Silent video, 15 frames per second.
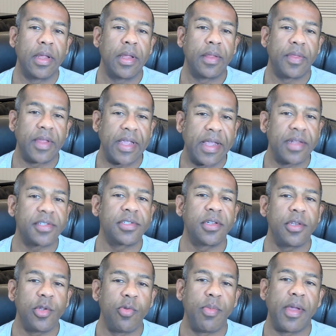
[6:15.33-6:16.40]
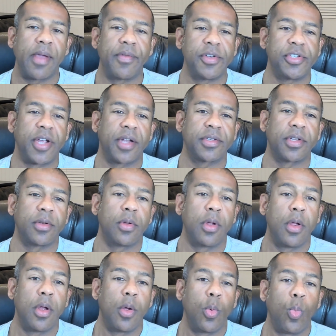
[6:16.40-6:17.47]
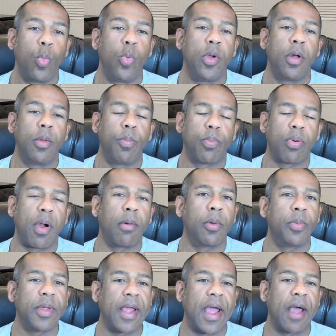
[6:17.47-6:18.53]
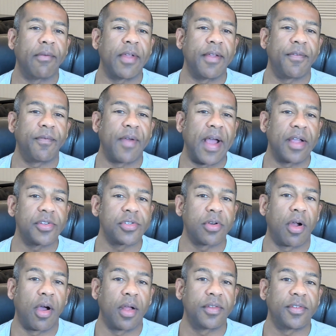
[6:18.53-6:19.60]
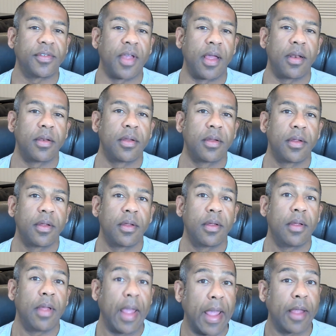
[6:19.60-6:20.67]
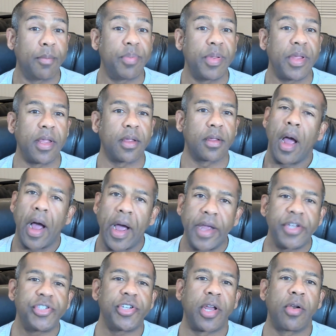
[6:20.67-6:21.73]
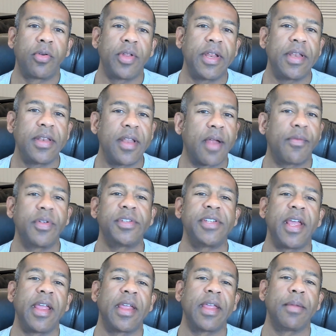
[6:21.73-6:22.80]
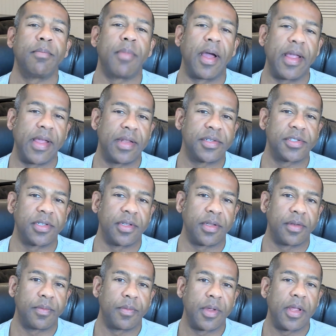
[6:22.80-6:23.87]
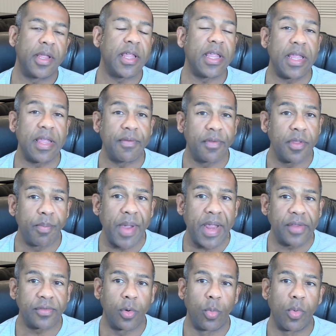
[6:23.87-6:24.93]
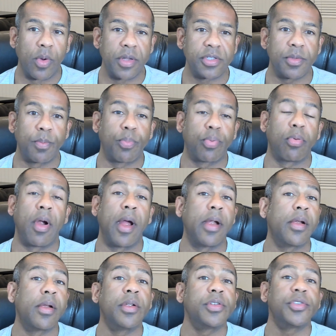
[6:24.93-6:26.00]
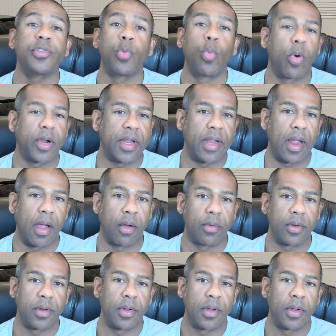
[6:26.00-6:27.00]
the insulin you may have injected will probably have a faster onset and peak. I generally never take my insulin, even the basal ones, prior to working out.